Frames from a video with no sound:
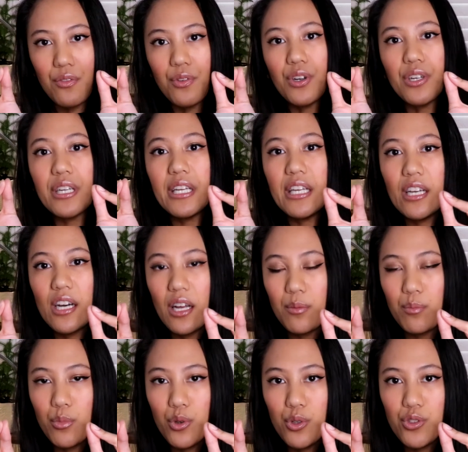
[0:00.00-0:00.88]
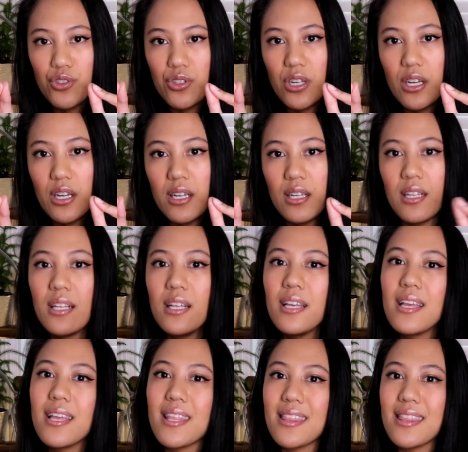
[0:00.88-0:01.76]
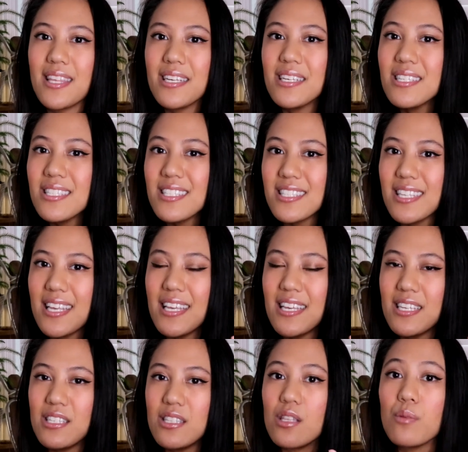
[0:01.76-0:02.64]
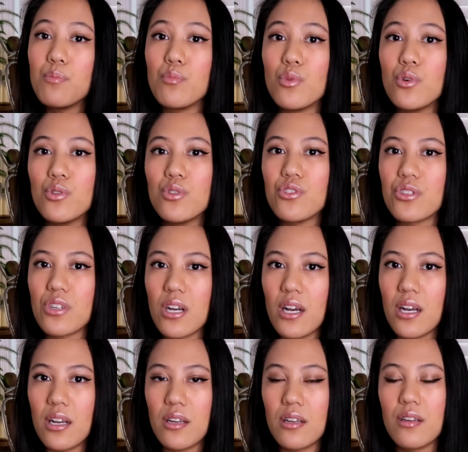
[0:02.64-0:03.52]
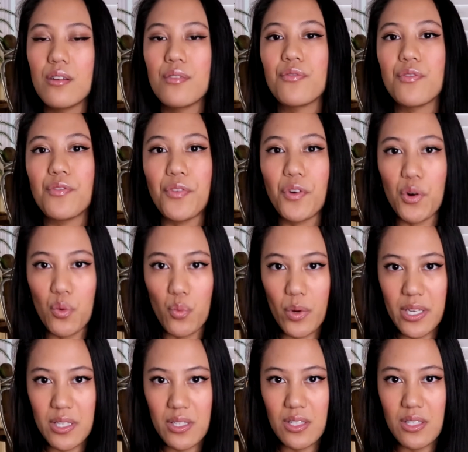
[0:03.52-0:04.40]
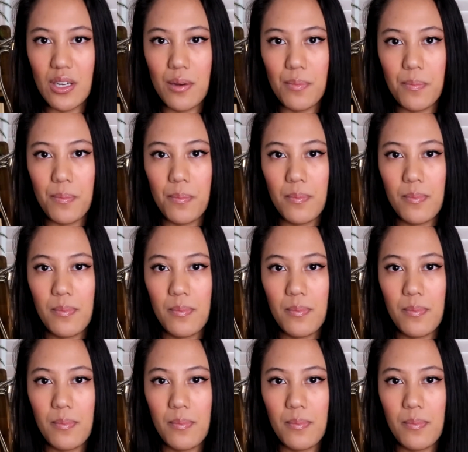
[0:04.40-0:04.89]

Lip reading: for Gyan Mudra. This is the mudra for wisdom.